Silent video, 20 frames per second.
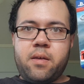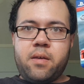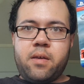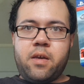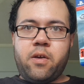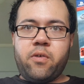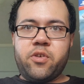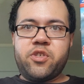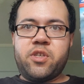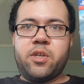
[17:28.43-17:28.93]

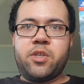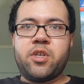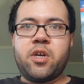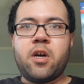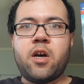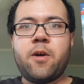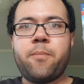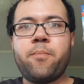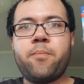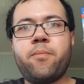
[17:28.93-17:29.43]
It was the
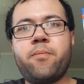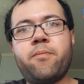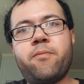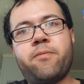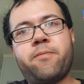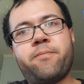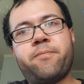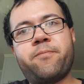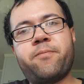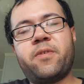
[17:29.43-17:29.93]
top
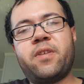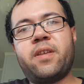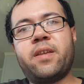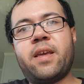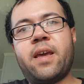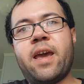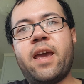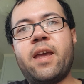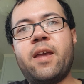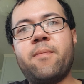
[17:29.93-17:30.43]

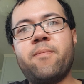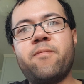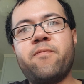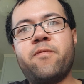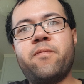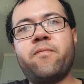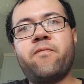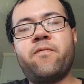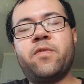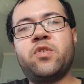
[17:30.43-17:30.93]
game
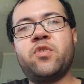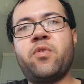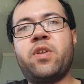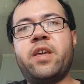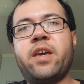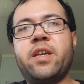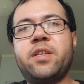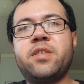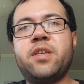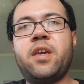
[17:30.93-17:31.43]
for
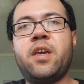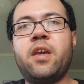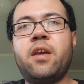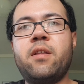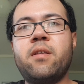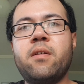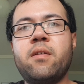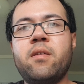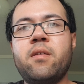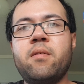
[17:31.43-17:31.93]

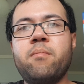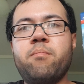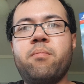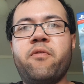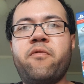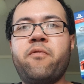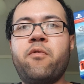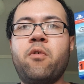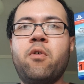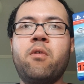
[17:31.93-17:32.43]
2018
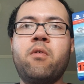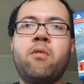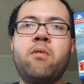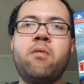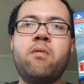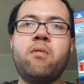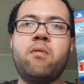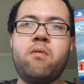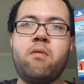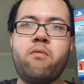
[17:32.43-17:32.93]
before
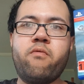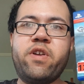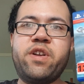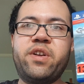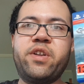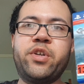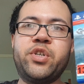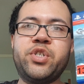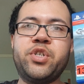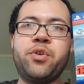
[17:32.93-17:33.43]
Red
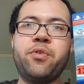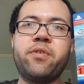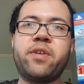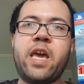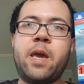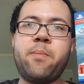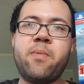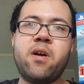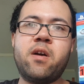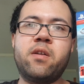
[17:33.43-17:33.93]
Dead 2
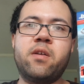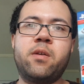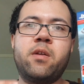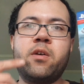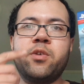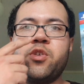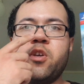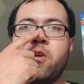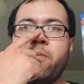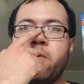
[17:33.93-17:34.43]
came out in
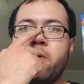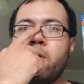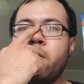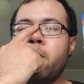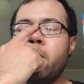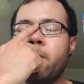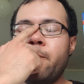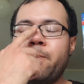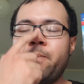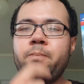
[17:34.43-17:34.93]
October.
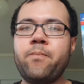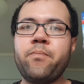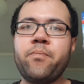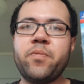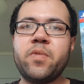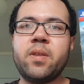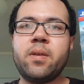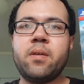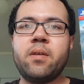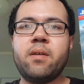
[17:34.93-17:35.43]

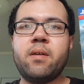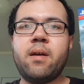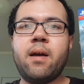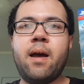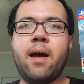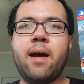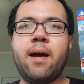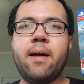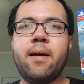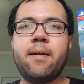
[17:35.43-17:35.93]

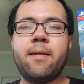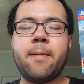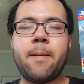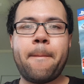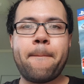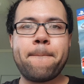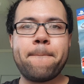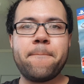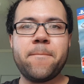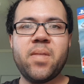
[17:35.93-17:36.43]
I
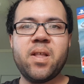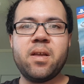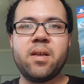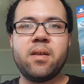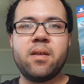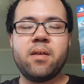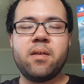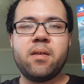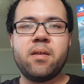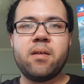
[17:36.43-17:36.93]

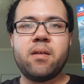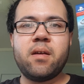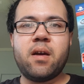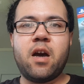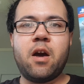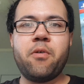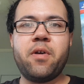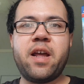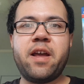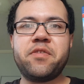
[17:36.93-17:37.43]

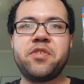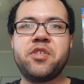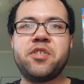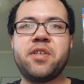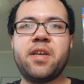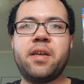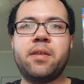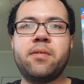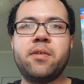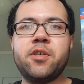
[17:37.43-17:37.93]
would have to
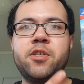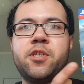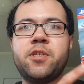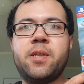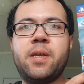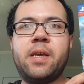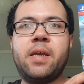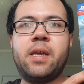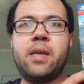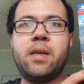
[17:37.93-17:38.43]
say this
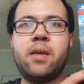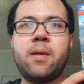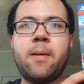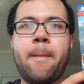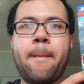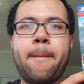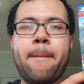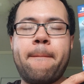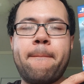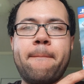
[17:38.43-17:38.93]
the
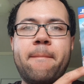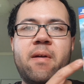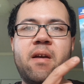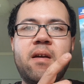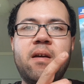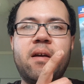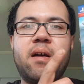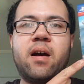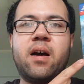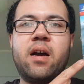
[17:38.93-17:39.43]

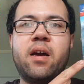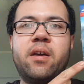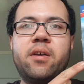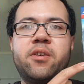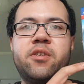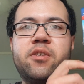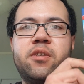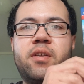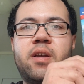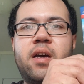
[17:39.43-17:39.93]

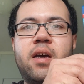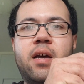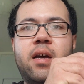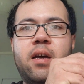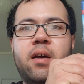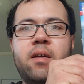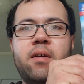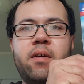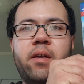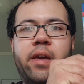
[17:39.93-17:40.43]
highest
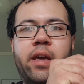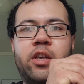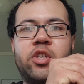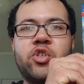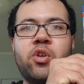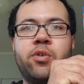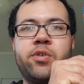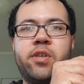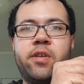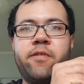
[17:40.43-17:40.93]

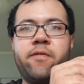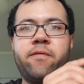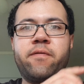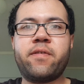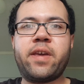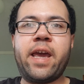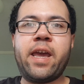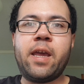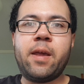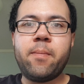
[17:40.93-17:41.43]

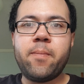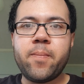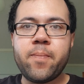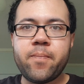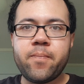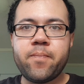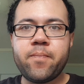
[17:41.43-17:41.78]
exclusive game.